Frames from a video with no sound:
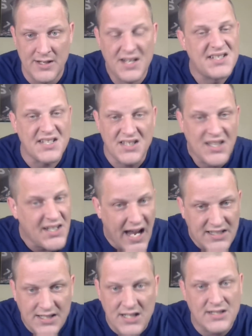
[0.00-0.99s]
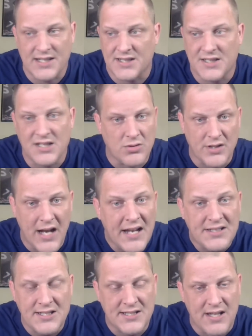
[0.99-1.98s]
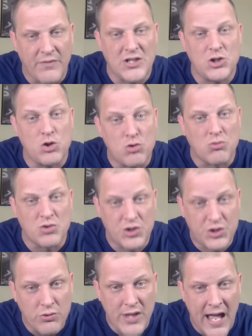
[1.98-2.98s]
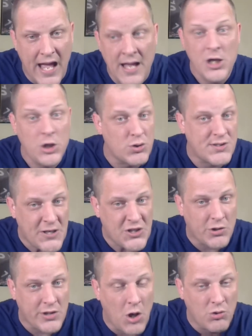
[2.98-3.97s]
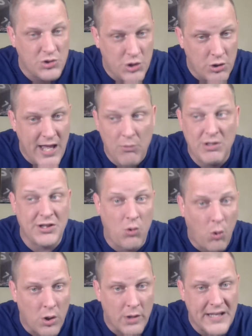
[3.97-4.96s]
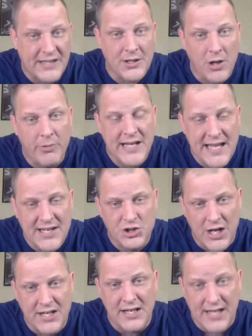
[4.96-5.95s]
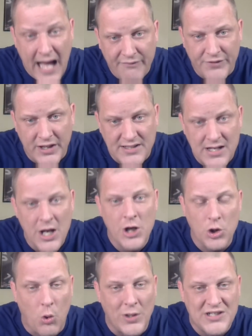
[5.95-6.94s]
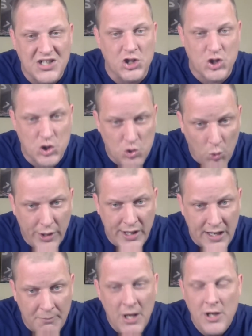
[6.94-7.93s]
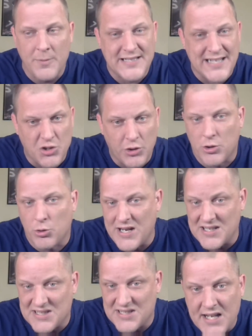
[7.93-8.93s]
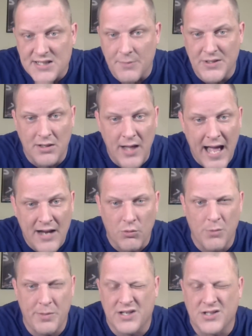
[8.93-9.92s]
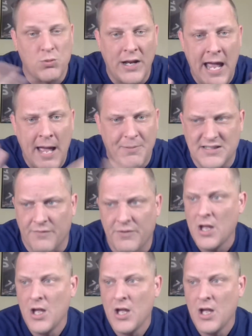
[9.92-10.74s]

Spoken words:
Since in the 1960s or the 1970s, you don't do that. You especially don't do that with a quarterback that already has shaky confidence. You're going to destroy him. You potentially create a schism in the locker room, because what happens if